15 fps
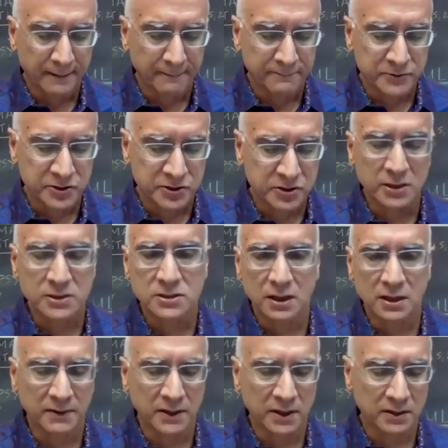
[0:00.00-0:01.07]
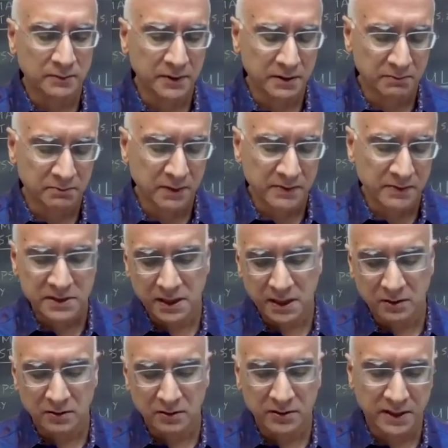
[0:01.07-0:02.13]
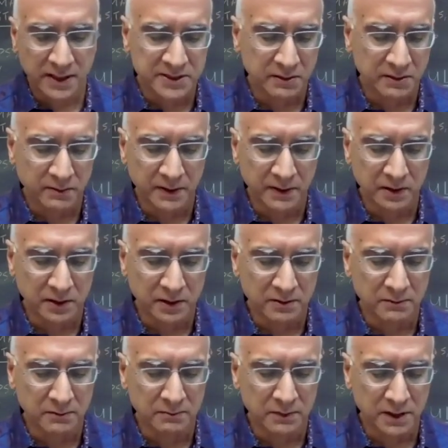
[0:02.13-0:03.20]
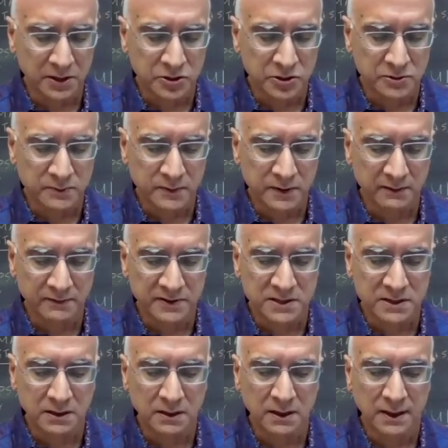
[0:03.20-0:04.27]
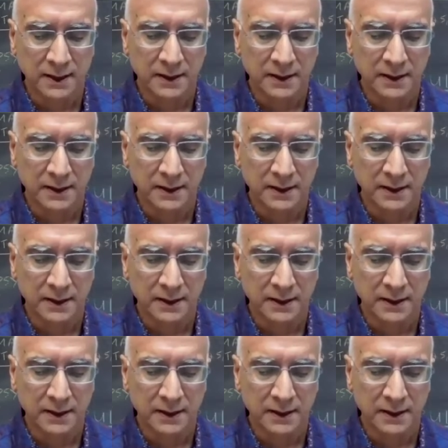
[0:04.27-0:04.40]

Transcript: She's going to talk about a little bit, maybe today or the next time, about lung issues, but obviously